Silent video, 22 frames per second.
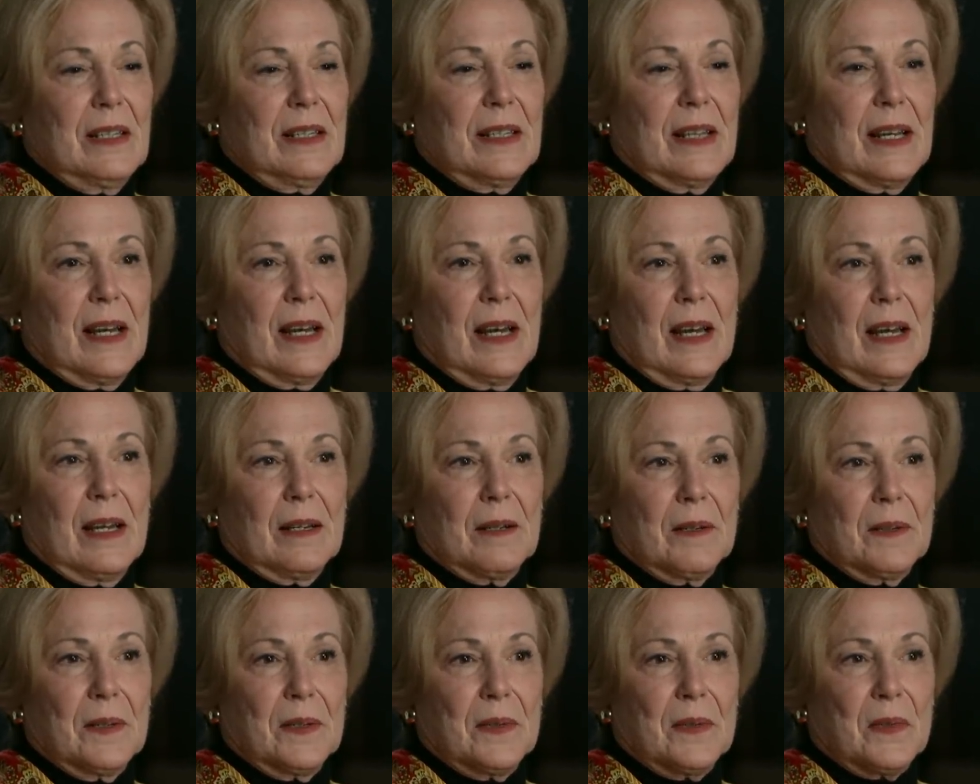
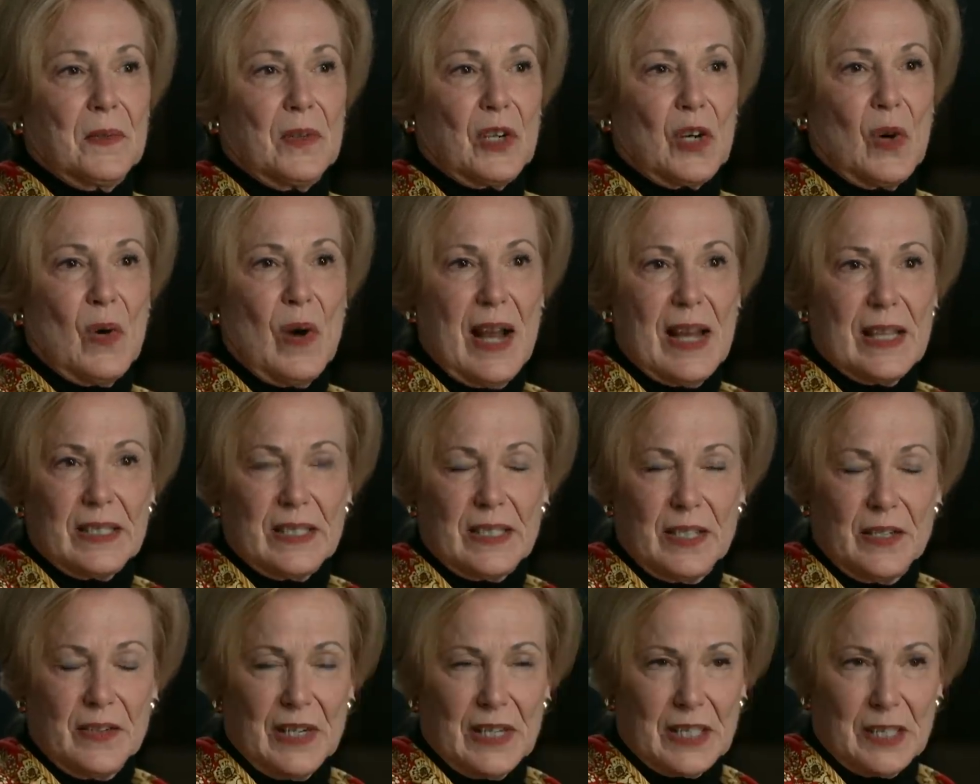the
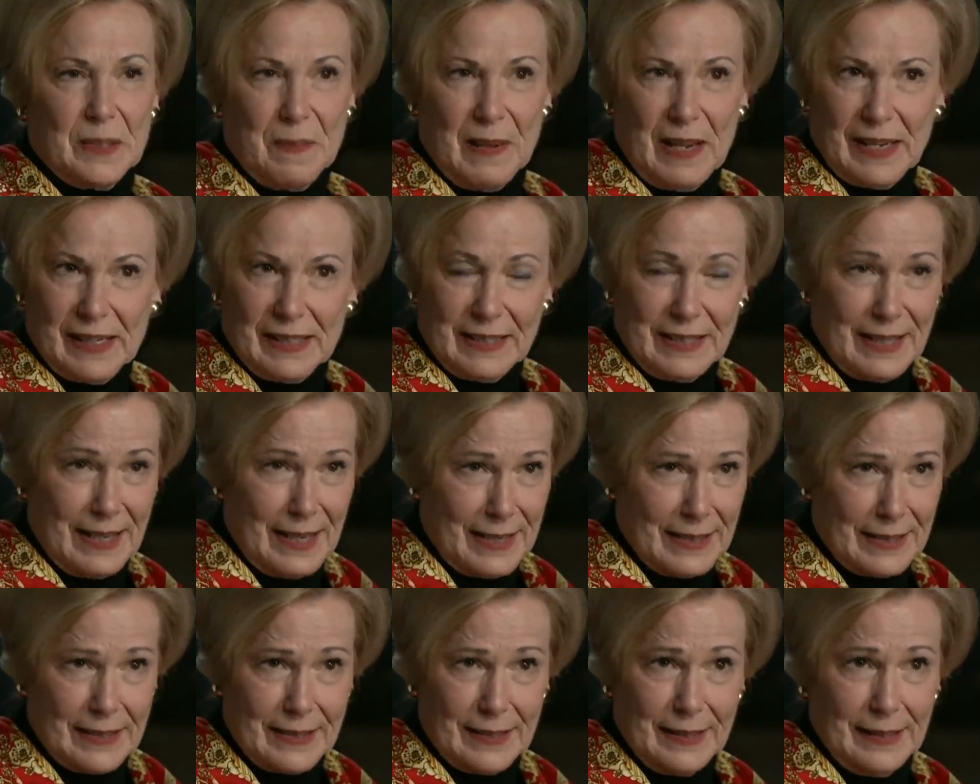request to expand
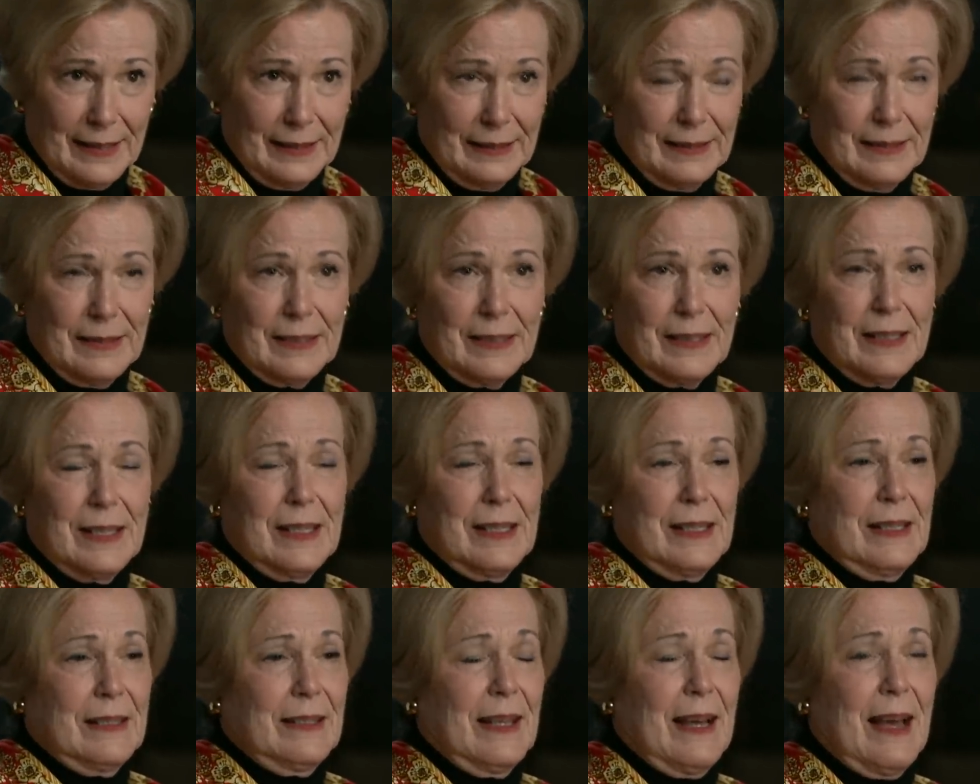testing,
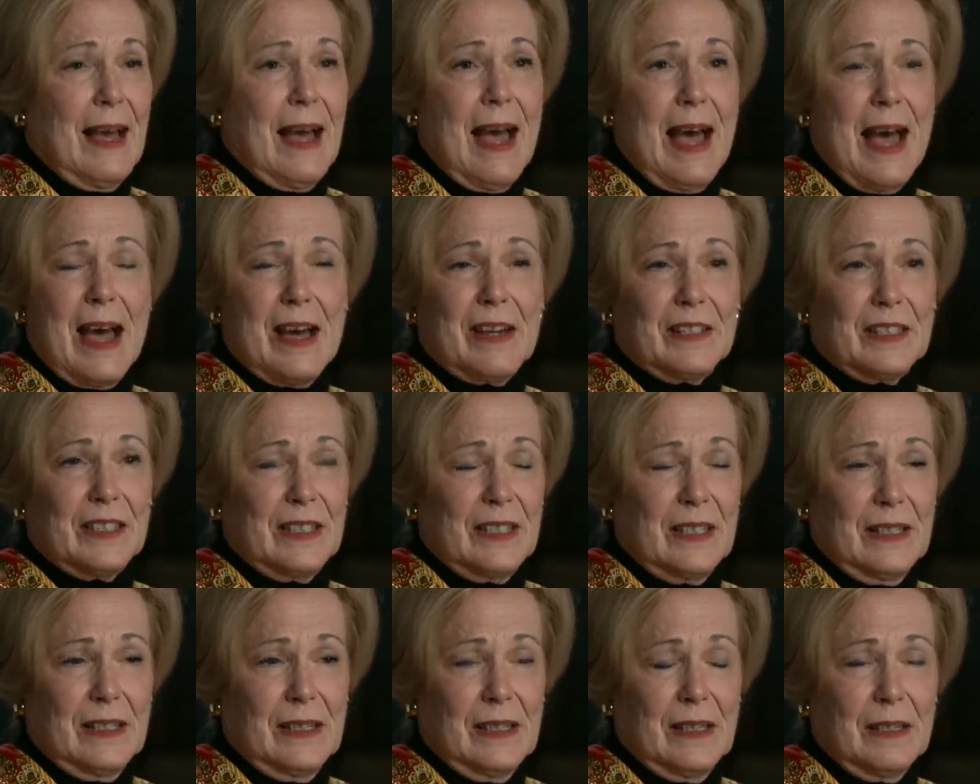the how
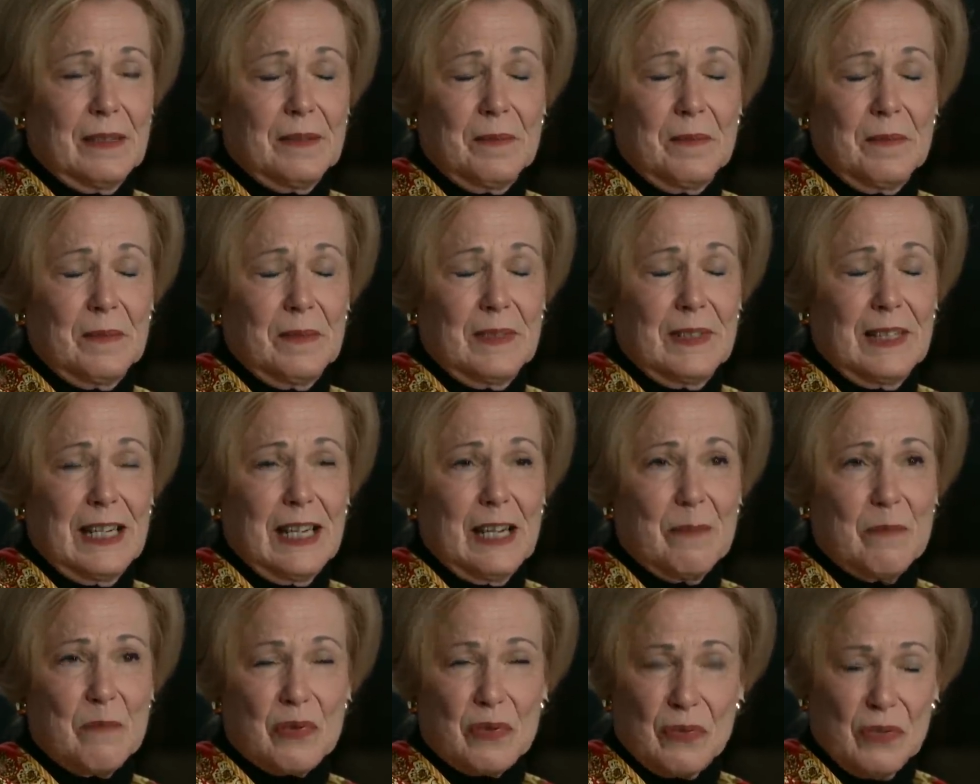to
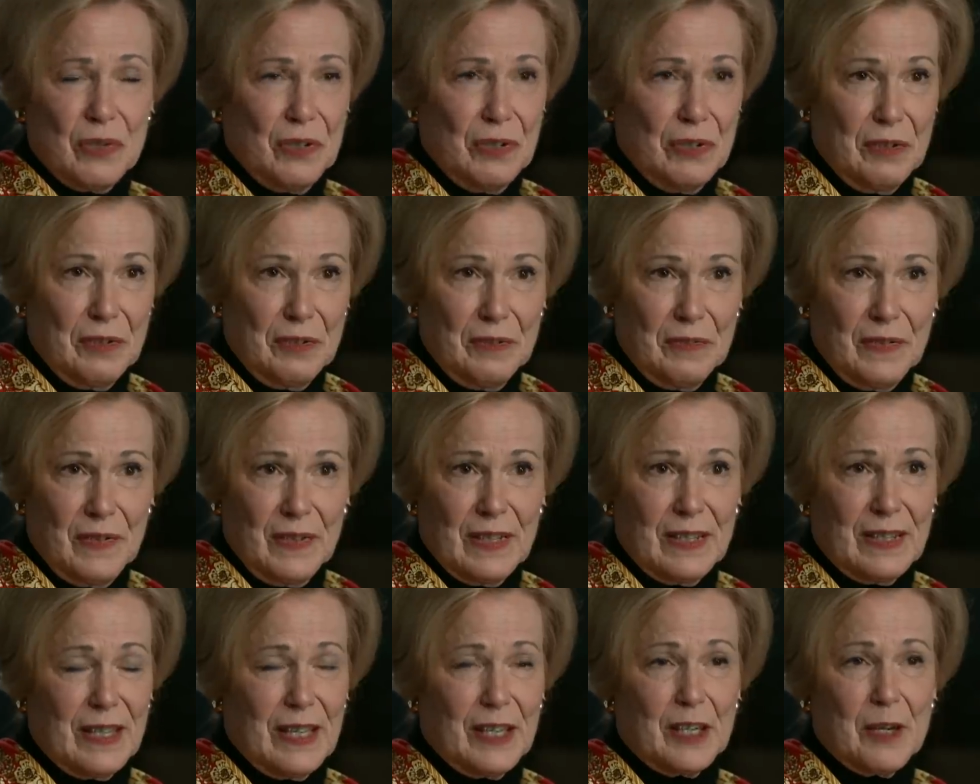improve
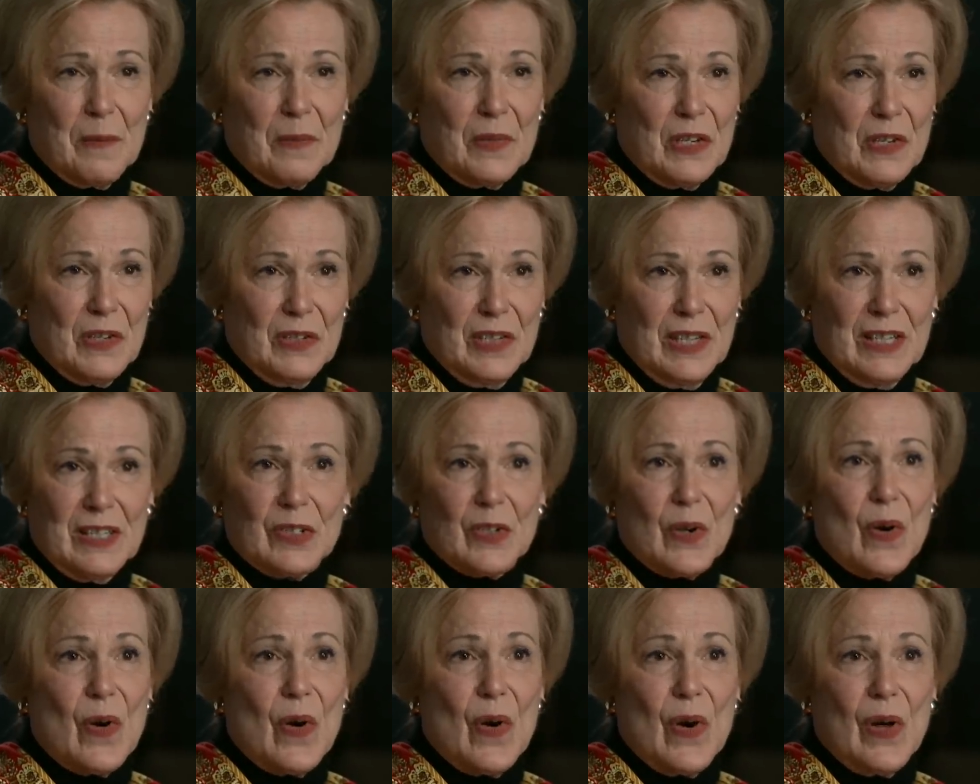
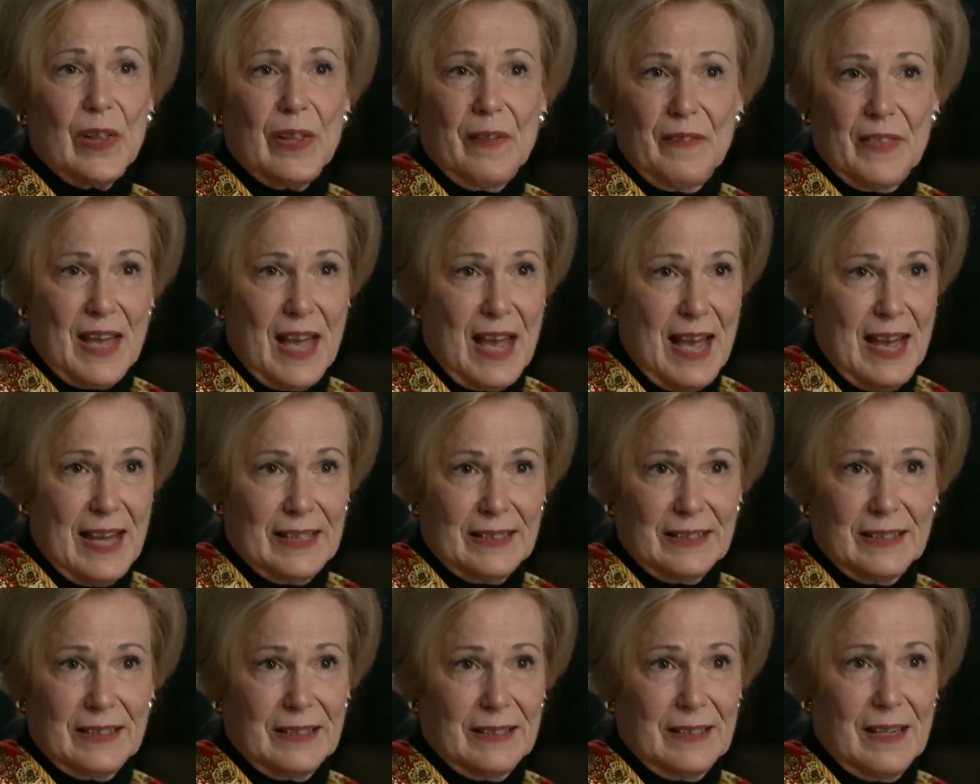therapeutics, all of
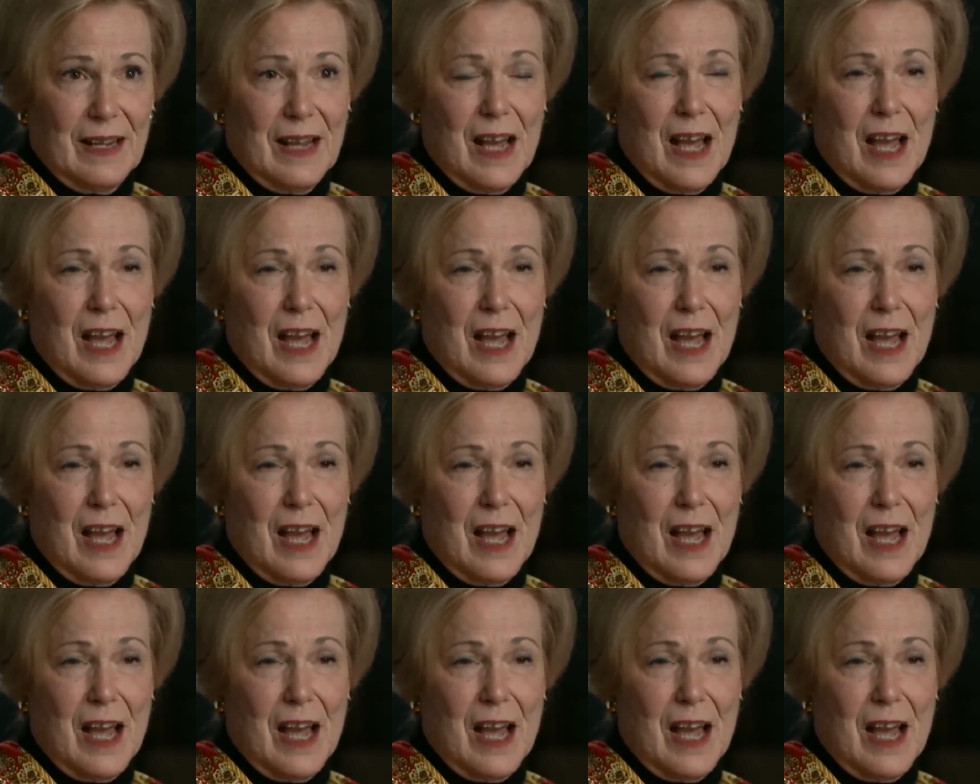that